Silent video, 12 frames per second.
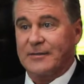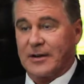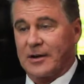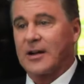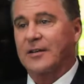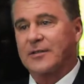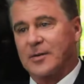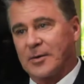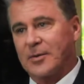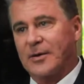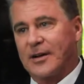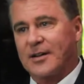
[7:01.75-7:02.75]
felt
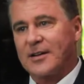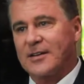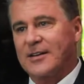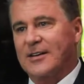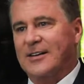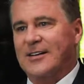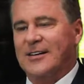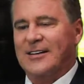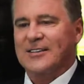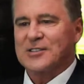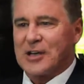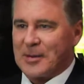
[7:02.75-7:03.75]
comfortable with.
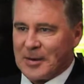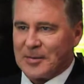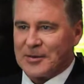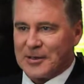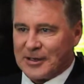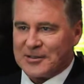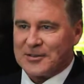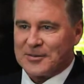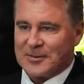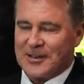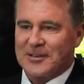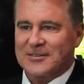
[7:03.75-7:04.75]
She came up with Dr.
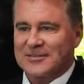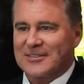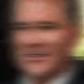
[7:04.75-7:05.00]
Terino.